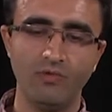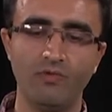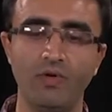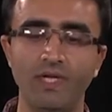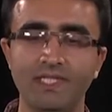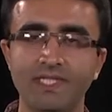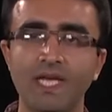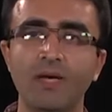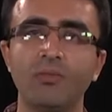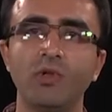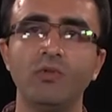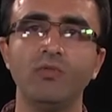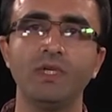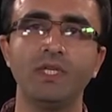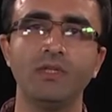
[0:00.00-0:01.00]
For
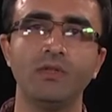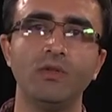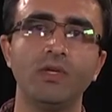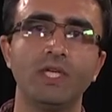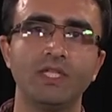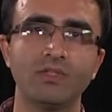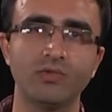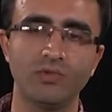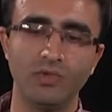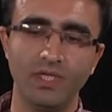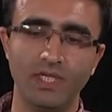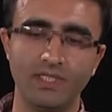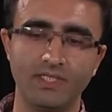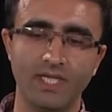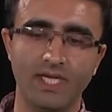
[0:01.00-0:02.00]
example, we can look at
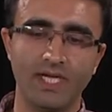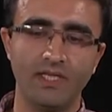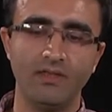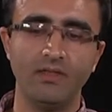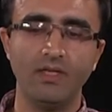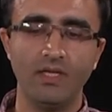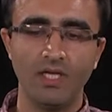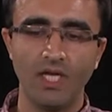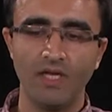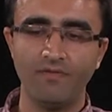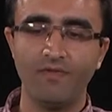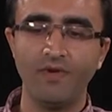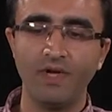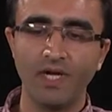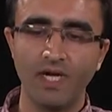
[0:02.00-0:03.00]
twigs and, and
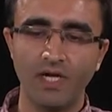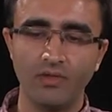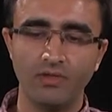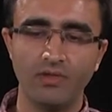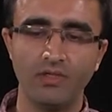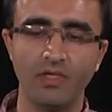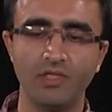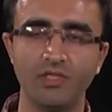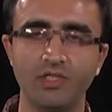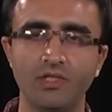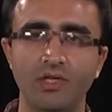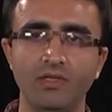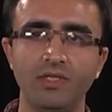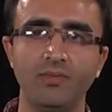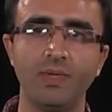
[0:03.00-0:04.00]
figure out the
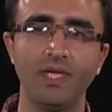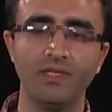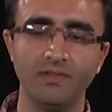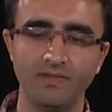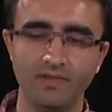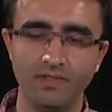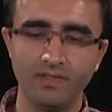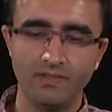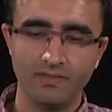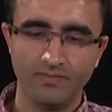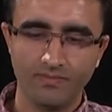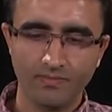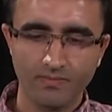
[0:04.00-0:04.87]
conditional dependencies.